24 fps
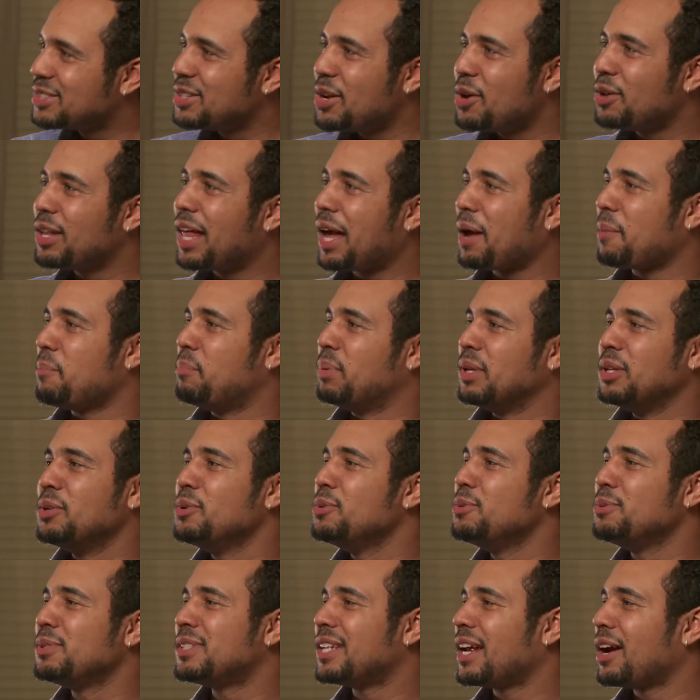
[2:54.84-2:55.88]
no like
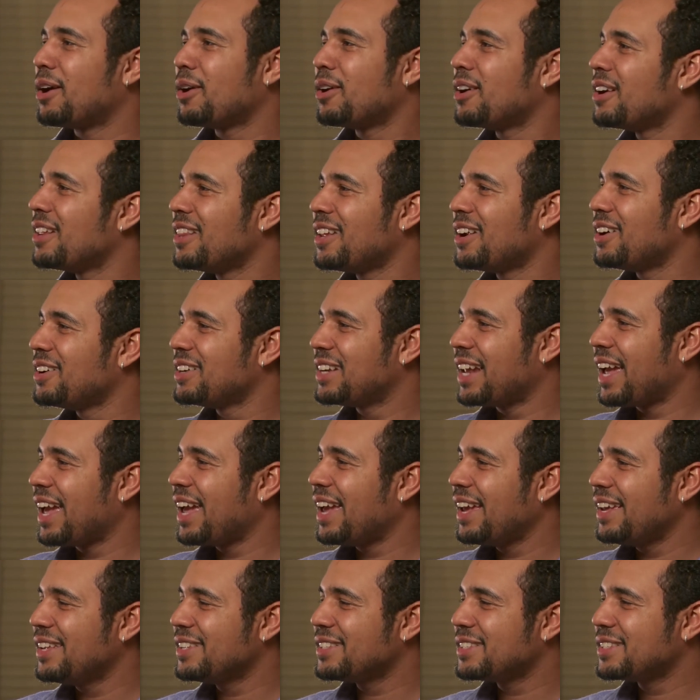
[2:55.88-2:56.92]
blue terror alert
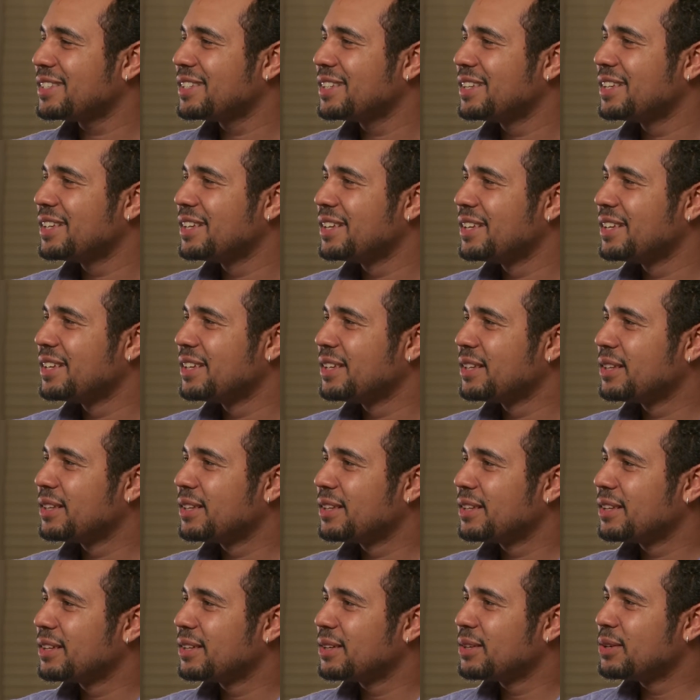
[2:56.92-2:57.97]
days.
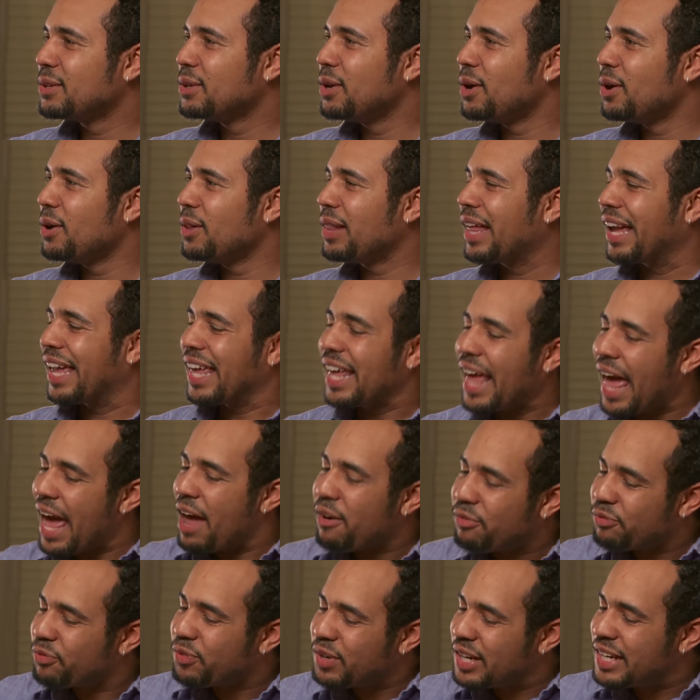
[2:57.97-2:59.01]
You know, like
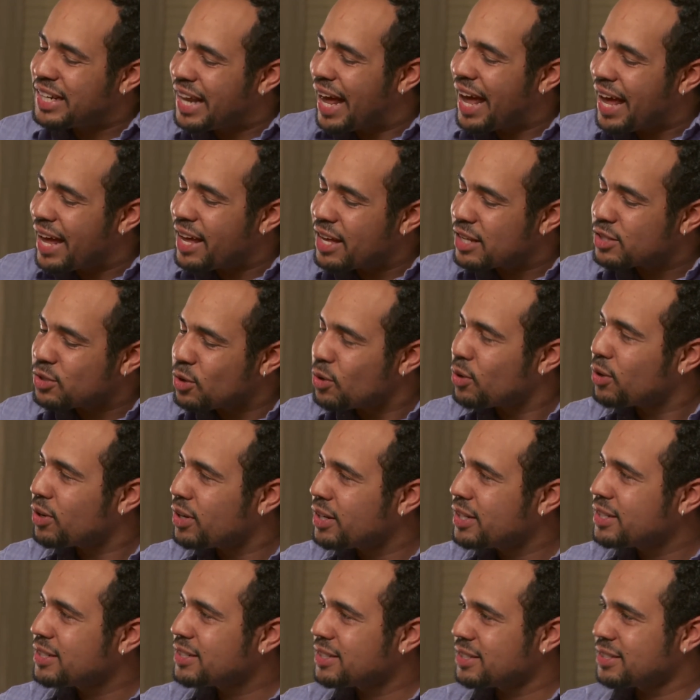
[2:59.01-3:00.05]
every day is
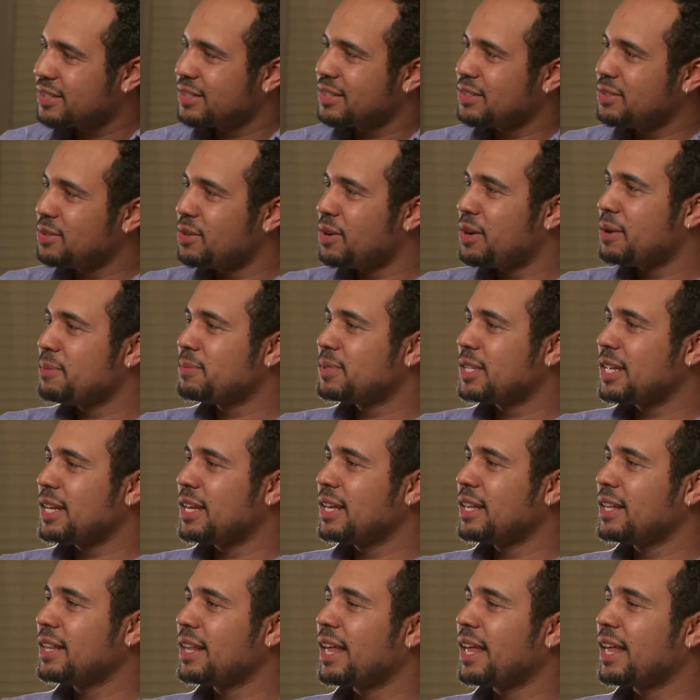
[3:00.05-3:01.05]
orange. You know what I'm saying?